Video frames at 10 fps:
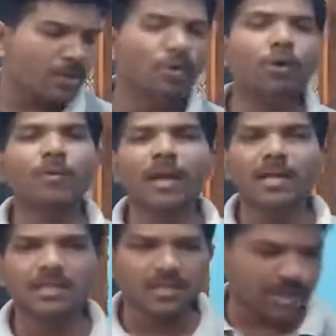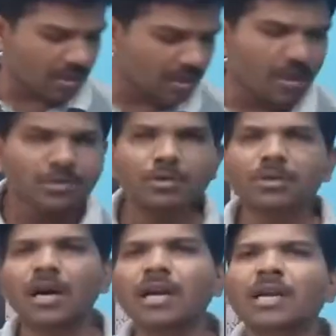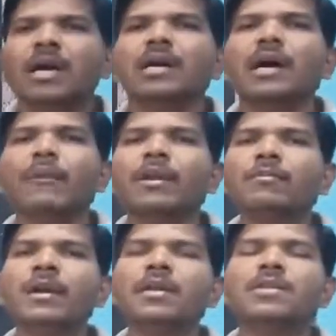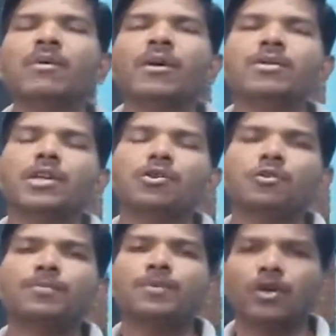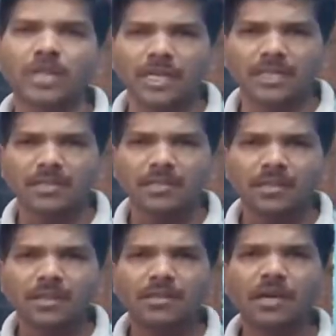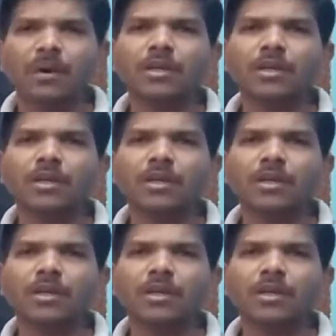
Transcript: globalization. So that government they wanted to protect the